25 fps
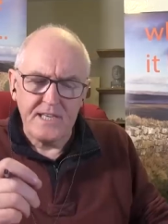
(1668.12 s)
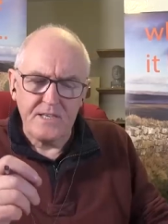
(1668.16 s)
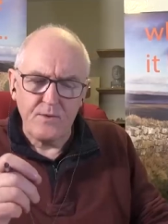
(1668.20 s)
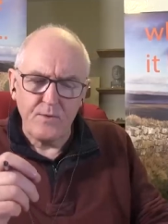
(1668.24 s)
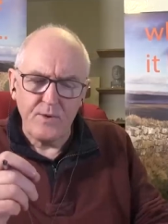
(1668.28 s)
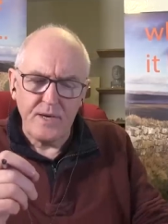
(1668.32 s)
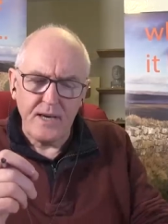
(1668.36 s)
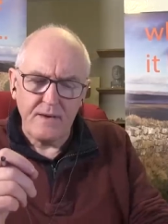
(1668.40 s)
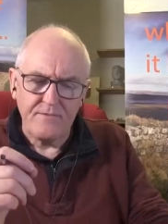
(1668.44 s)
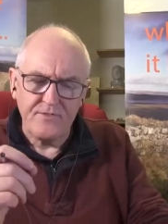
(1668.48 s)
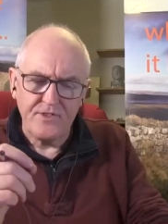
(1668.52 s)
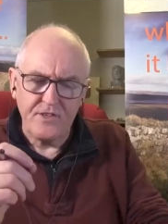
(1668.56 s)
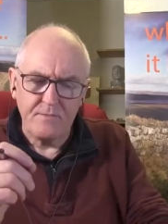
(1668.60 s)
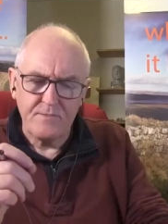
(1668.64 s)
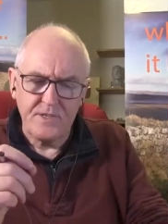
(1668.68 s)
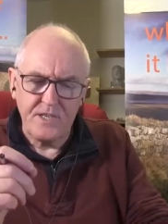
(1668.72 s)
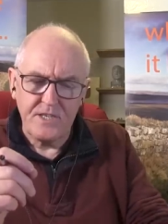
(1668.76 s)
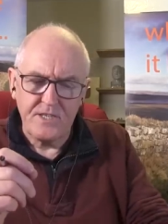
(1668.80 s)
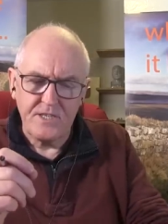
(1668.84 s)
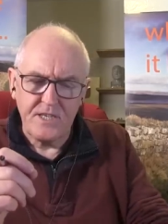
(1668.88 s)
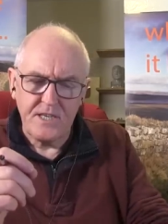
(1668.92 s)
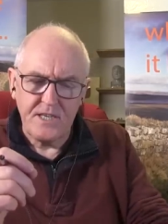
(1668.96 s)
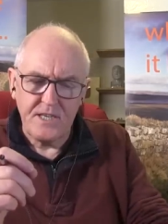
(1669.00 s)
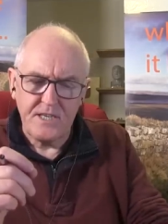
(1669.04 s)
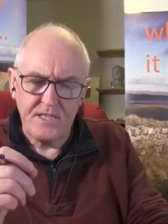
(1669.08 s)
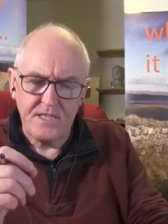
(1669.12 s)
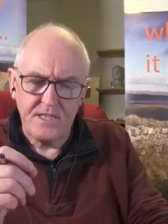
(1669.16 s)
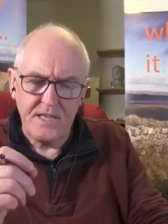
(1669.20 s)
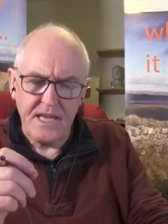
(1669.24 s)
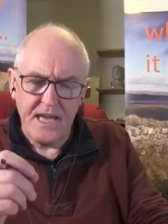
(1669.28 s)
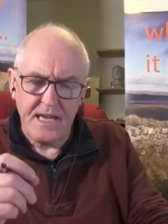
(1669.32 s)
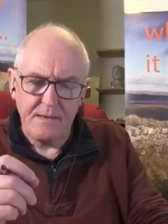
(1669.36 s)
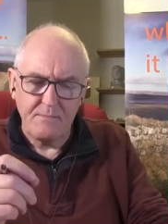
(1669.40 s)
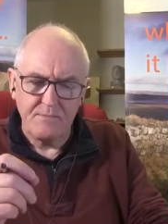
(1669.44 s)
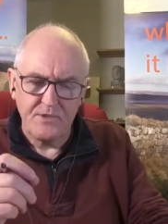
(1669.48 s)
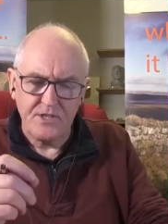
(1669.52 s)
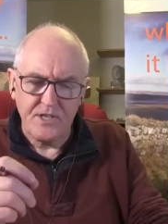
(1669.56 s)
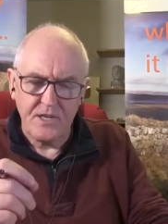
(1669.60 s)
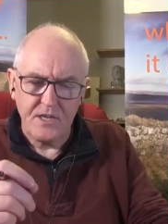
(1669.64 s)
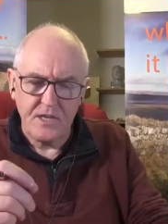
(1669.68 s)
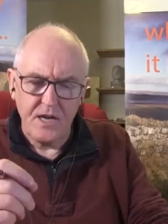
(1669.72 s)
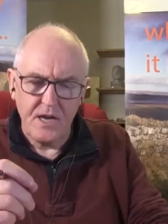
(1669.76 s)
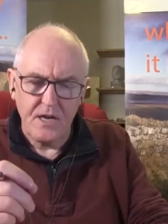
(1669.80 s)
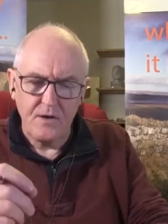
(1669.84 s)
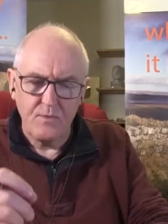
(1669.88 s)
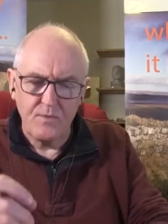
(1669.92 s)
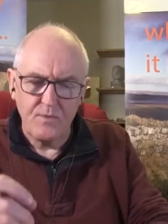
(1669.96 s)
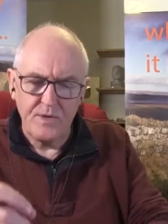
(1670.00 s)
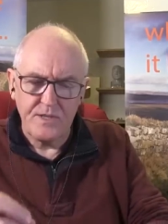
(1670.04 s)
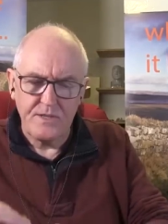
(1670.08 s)
do we have some disease names that
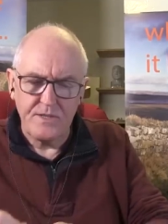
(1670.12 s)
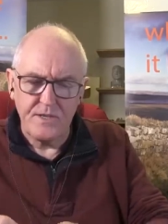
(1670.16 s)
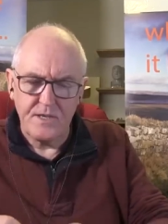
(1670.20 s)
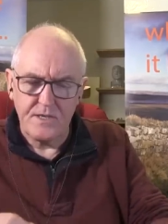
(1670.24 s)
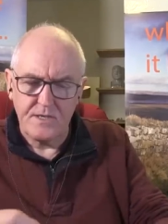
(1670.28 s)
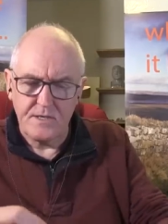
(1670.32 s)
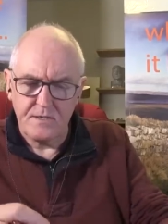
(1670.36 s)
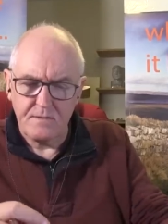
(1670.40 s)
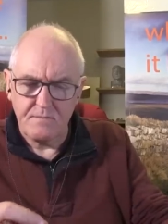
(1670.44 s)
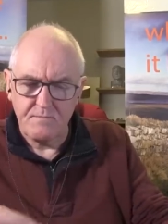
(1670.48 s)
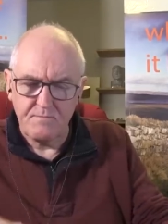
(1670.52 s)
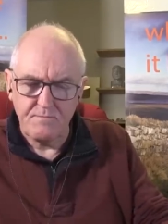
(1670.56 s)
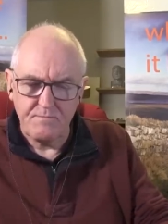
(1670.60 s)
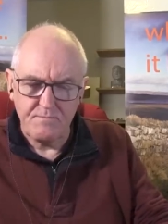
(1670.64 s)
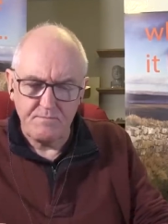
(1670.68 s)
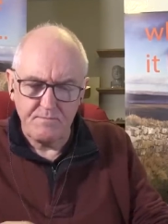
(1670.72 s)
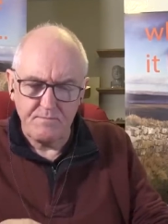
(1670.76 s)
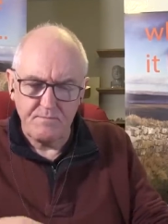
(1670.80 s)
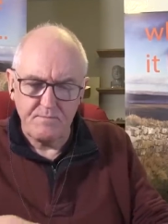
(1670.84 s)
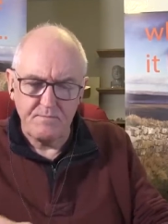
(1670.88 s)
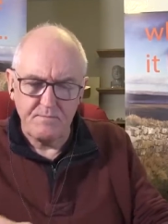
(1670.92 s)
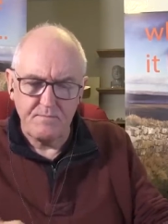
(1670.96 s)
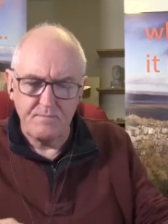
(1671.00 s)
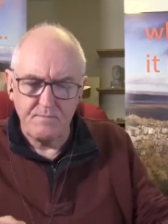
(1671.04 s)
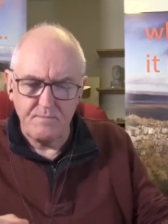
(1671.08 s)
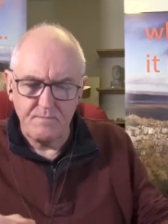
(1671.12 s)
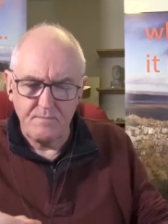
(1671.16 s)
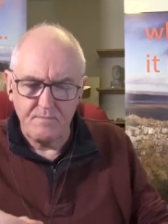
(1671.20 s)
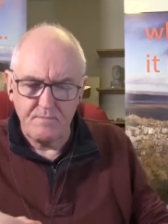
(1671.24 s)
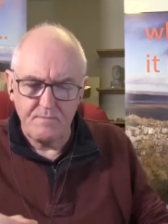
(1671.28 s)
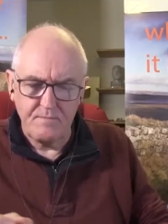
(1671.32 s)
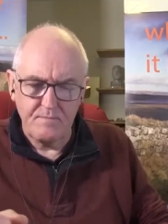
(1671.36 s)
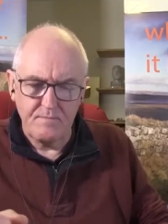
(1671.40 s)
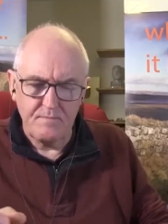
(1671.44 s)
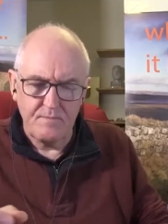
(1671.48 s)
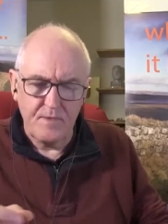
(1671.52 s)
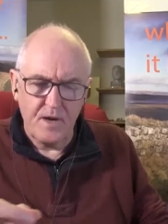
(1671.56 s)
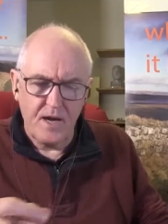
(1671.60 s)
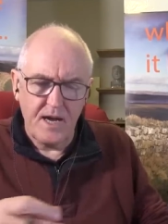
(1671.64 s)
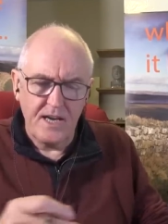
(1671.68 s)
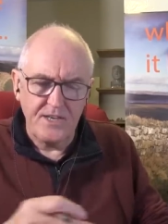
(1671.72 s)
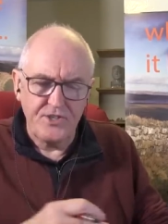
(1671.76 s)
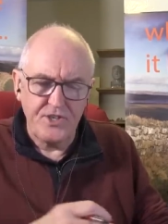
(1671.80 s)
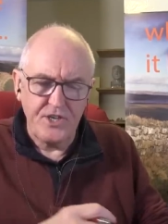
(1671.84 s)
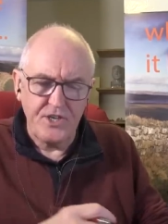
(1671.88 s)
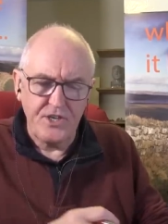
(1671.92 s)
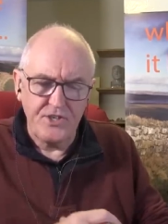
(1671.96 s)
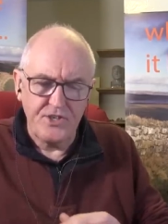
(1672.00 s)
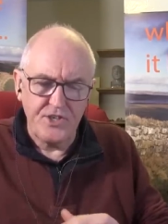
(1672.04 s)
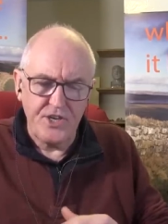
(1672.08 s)
go with this
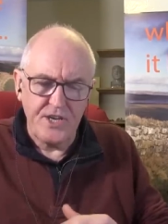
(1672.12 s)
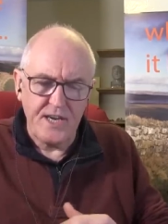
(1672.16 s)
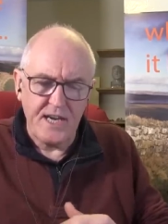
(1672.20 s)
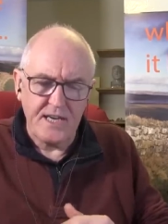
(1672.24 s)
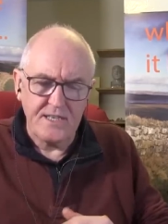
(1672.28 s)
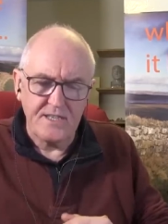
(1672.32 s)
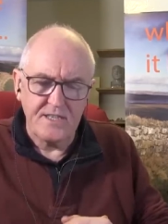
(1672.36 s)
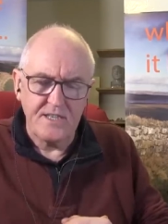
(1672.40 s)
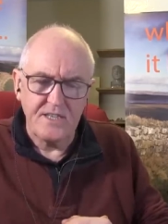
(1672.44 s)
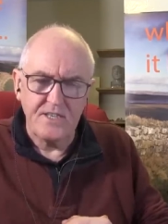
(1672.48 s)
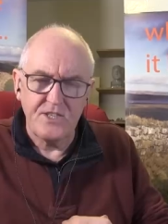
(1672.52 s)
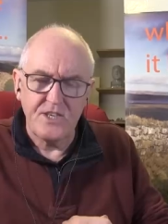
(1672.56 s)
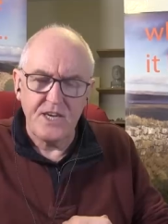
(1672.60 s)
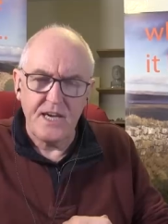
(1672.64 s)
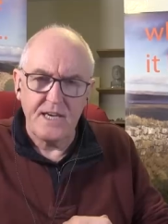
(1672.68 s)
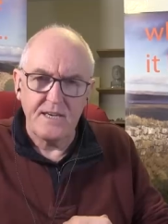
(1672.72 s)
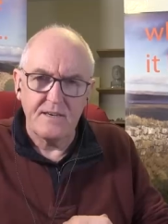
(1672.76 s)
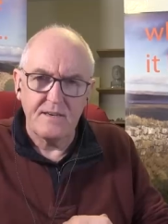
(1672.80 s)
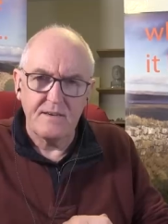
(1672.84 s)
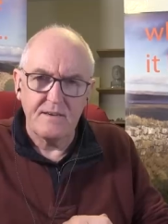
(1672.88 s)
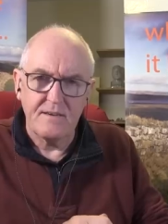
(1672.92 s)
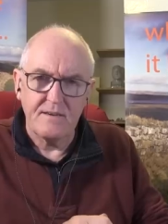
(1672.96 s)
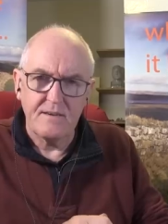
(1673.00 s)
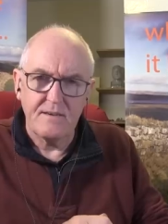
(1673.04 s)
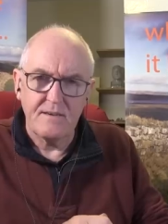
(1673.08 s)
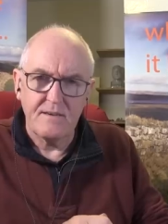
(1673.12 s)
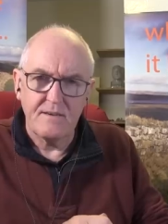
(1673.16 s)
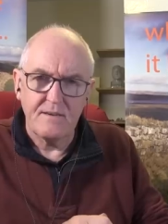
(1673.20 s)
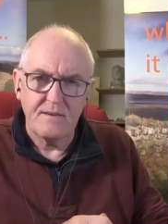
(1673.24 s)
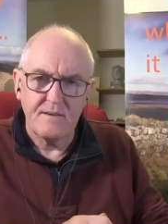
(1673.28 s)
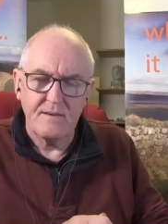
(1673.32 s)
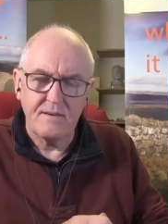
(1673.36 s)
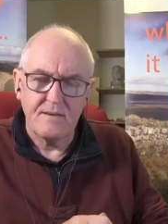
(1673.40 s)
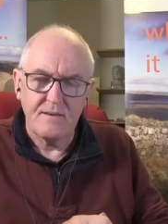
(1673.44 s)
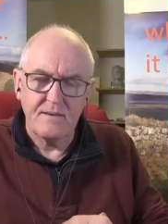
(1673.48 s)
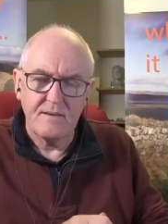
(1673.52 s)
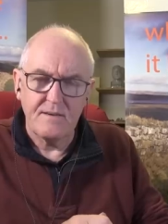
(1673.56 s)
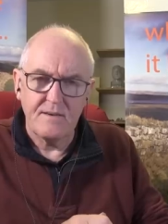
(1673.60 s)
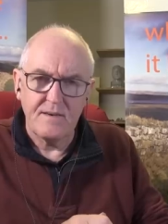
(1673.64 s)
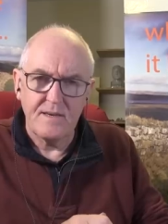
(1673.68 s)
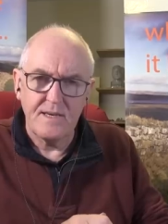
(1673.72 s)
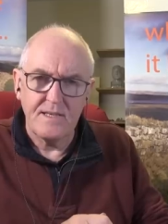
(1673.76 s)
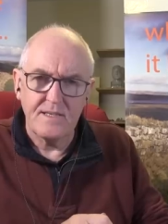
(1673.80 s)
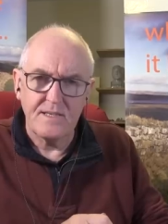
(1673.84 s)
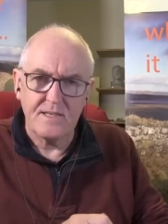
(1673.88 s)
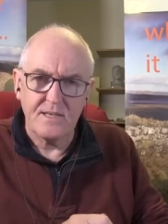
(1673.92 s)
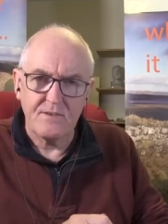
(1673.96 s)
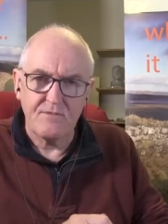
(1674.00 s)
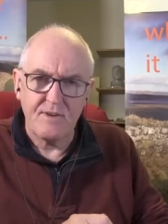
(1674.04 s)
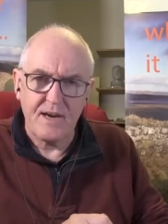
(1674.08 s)
IgG antigen
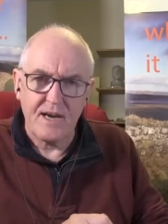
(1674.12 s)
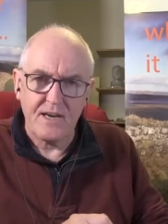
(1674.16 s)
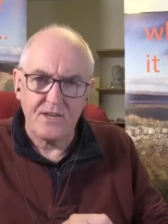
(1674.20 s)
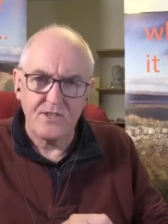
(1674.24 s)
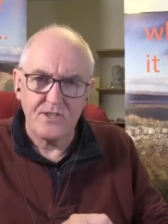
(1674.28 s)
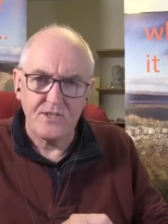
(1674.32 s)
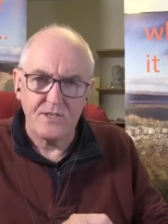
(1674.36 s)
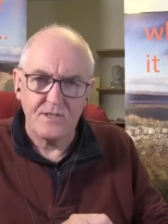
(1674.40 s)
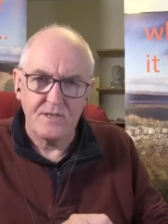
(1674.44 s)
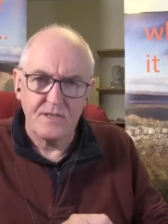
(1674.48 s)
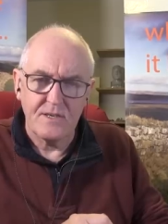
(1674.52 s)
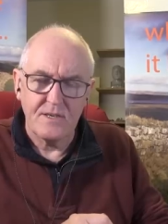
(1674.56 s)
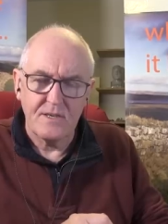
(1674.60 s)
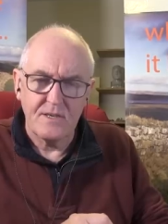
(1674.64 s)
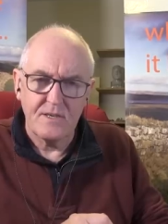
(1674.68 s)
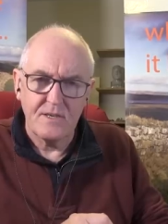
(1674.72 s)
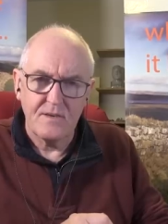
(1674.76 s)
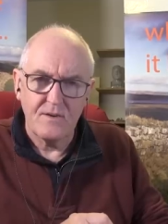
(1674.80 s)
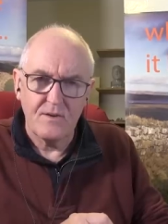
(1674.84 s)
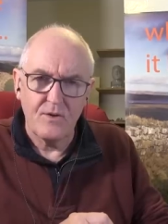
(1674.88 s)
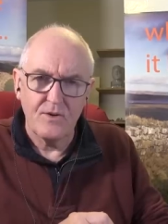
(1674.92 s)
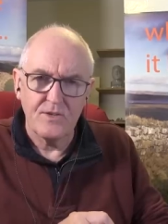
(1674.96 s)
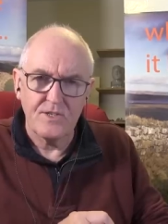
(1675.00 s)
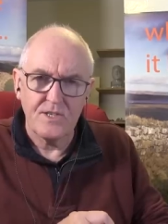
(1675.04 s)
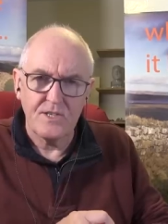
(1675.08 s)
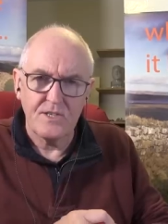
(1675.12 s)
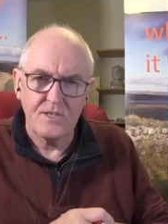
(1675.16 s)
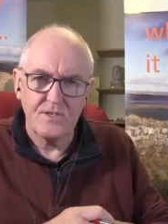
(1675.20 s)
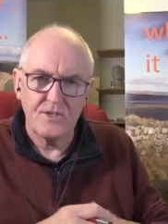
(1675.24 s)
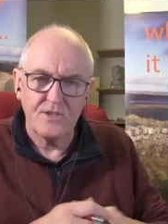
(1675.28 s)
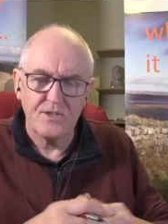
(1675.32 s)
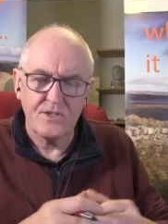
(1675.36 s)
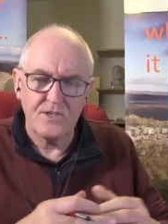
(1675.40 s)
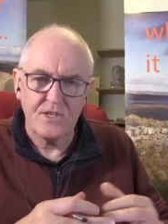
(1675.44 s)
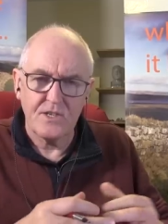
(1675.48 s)
interaction? Or is it just the